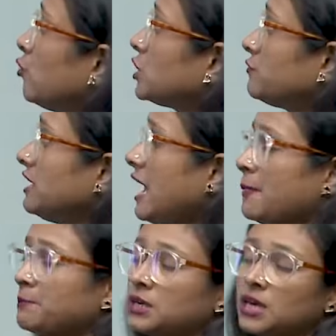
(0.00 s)
what will
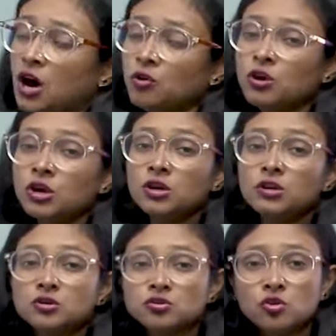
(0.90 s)
happen now.
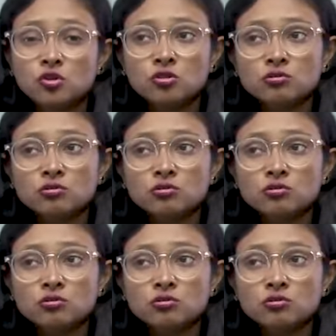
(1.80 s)
So